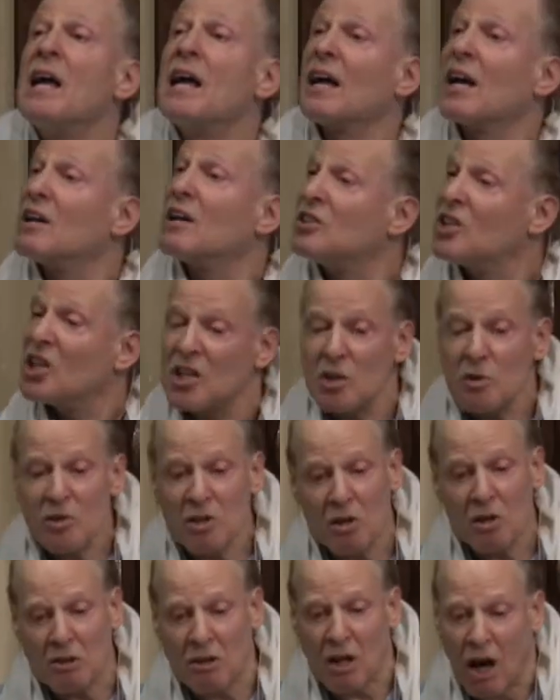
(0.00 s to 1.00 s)
continue
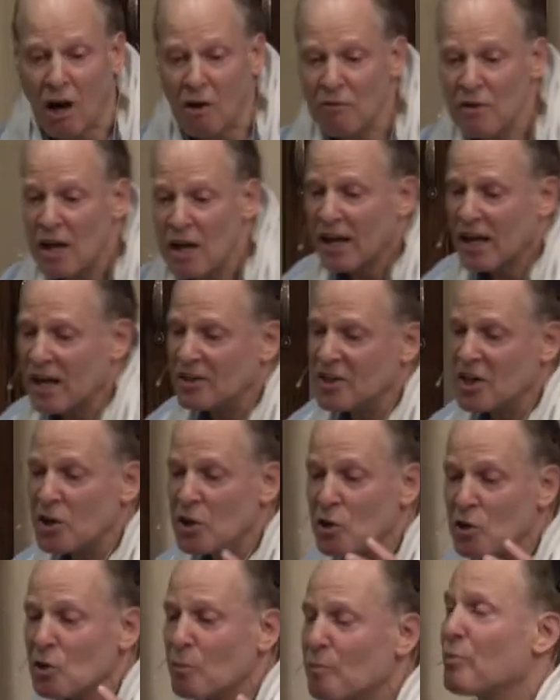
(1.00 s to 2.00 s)
to love,
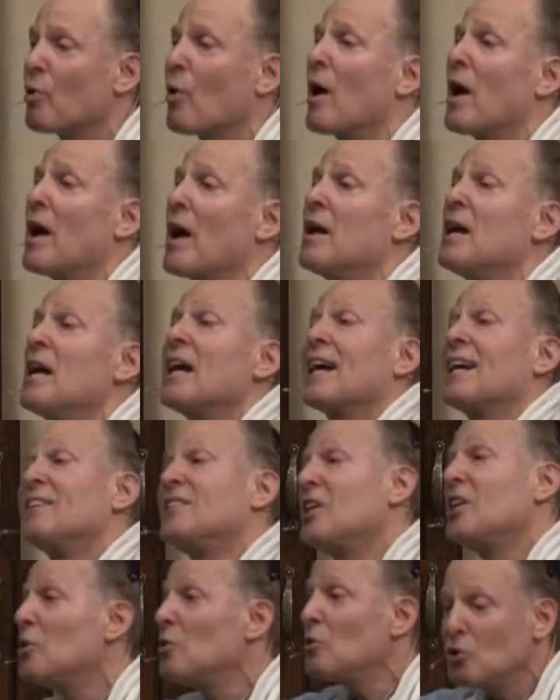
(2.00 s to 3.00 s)
continue to pray,
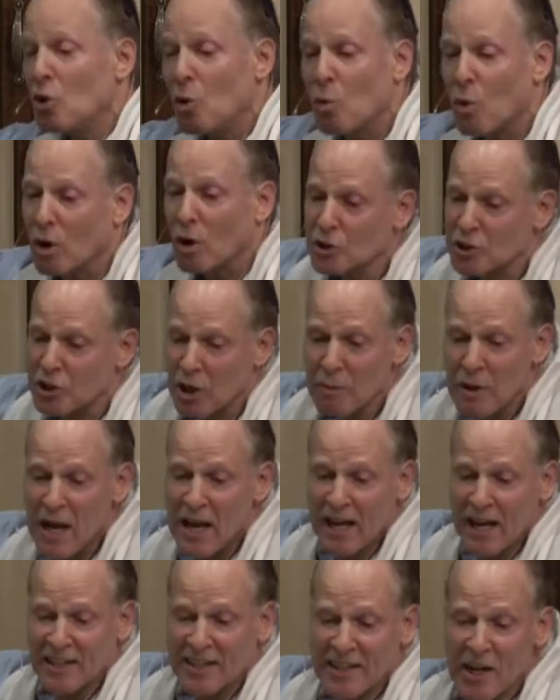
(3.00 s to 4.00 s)
continue to worship,
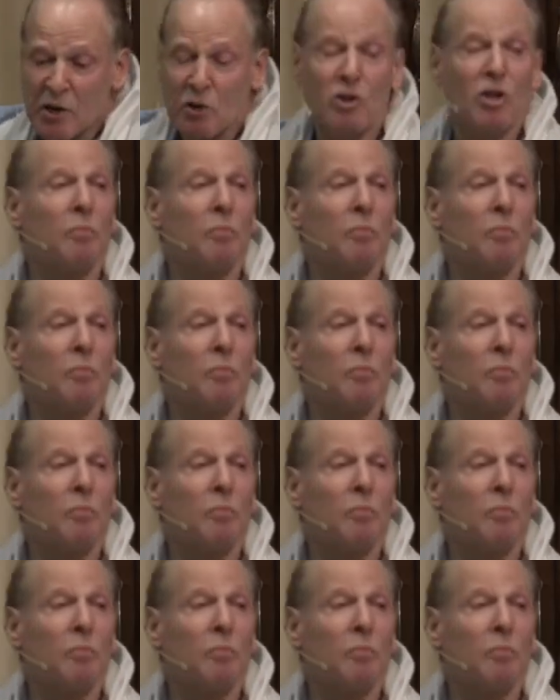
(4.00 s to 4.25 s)
continue to